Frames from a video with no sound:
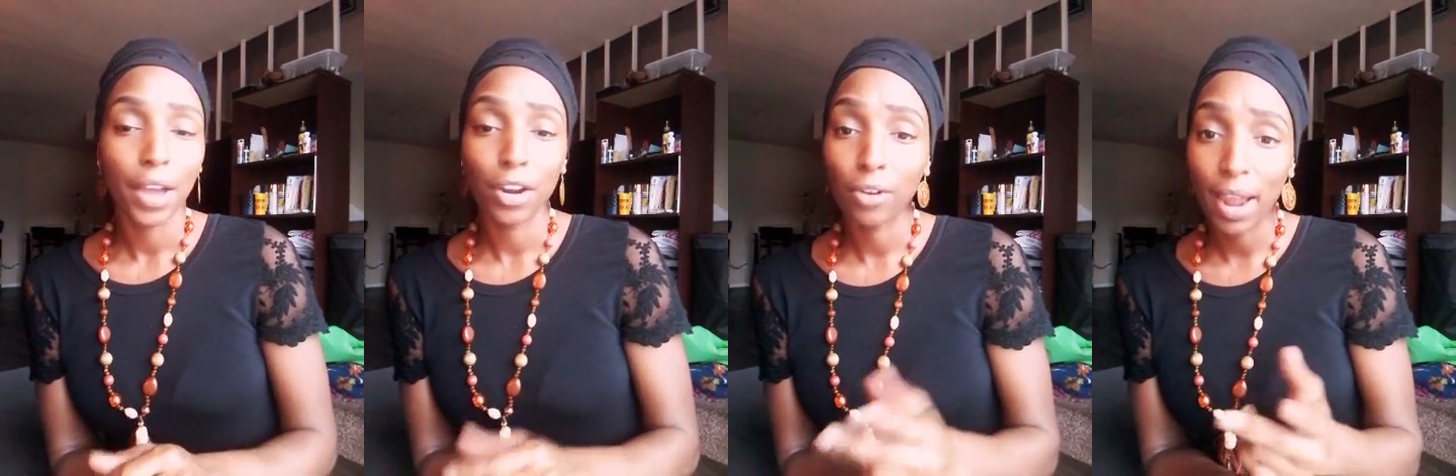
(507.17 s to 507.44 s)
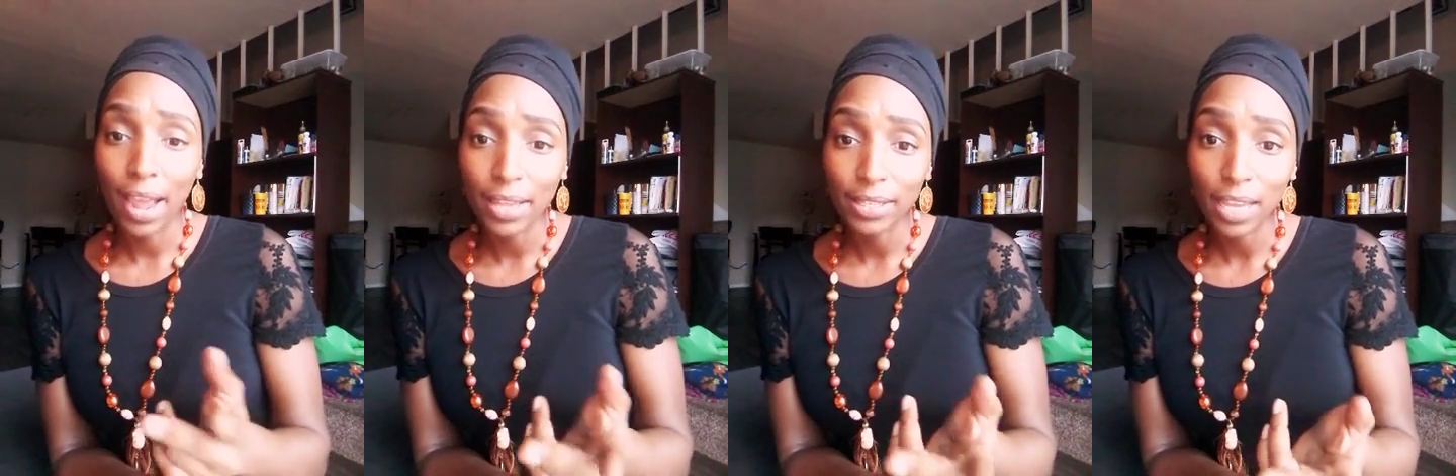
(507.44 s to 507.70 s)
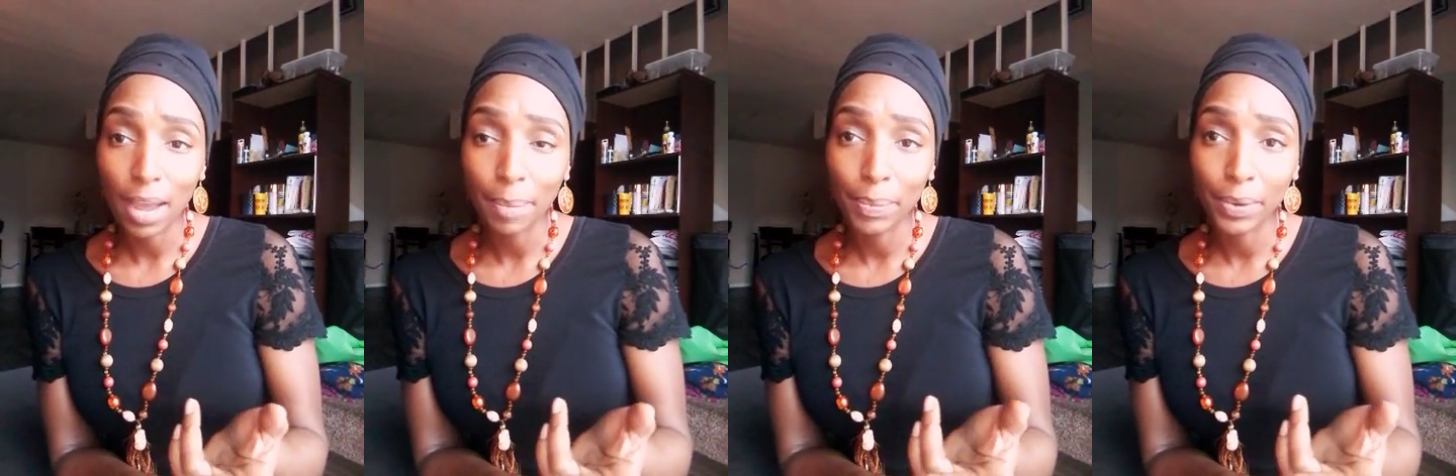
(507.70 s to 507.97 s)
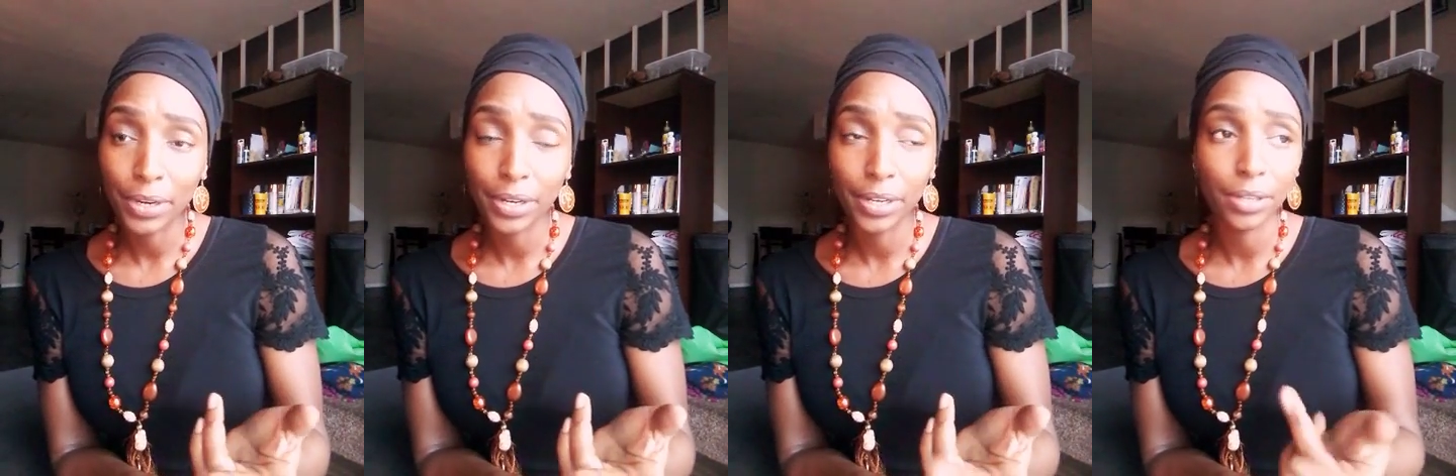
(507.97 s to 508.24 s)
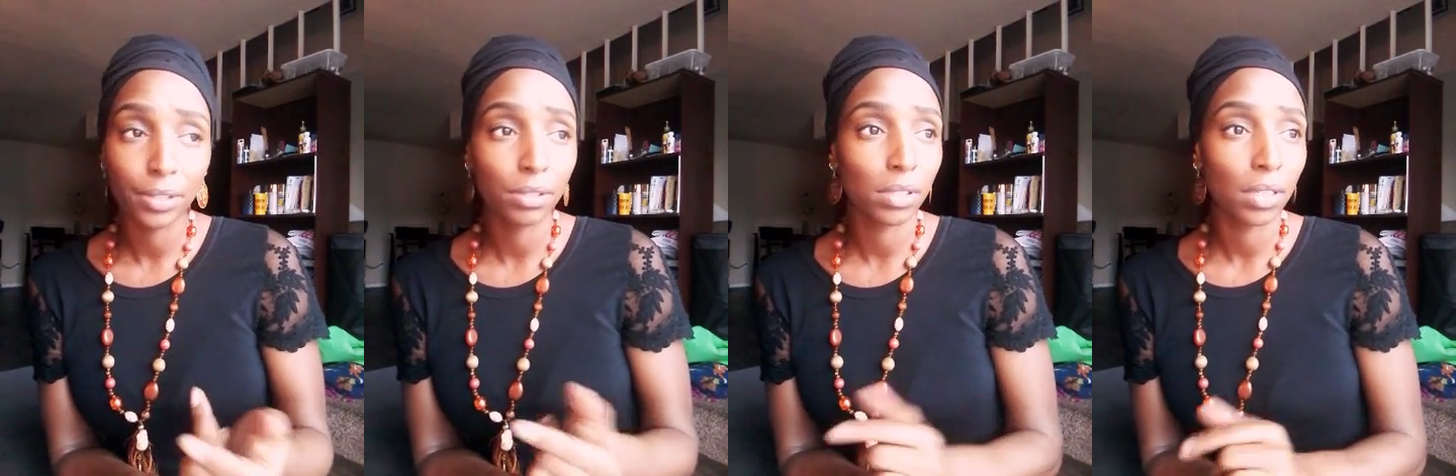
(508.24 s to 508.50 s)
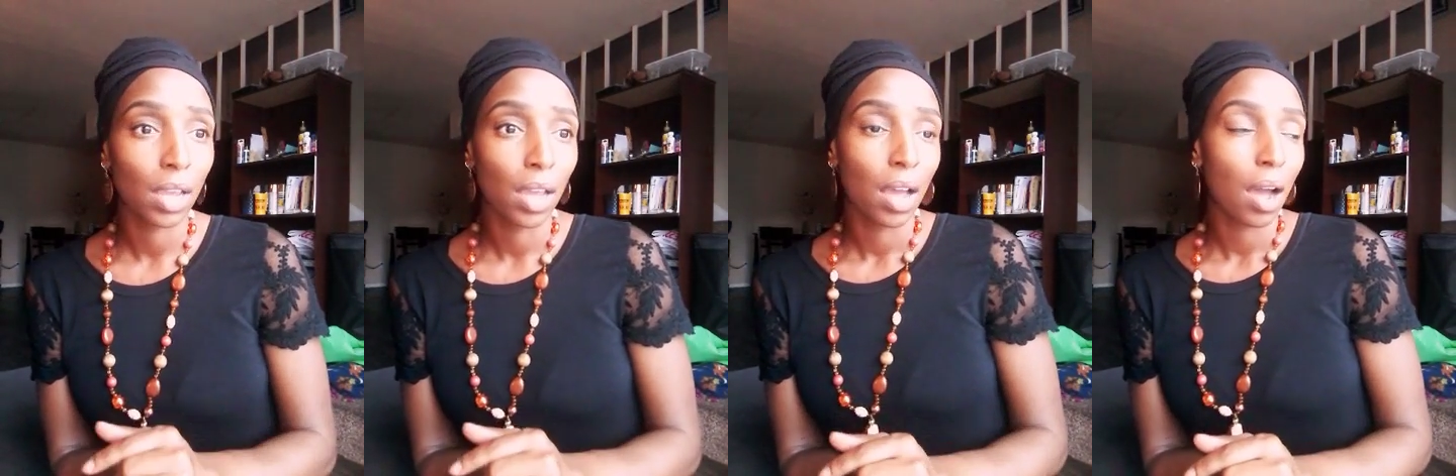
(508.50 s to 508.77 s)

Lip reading: grasshoppers,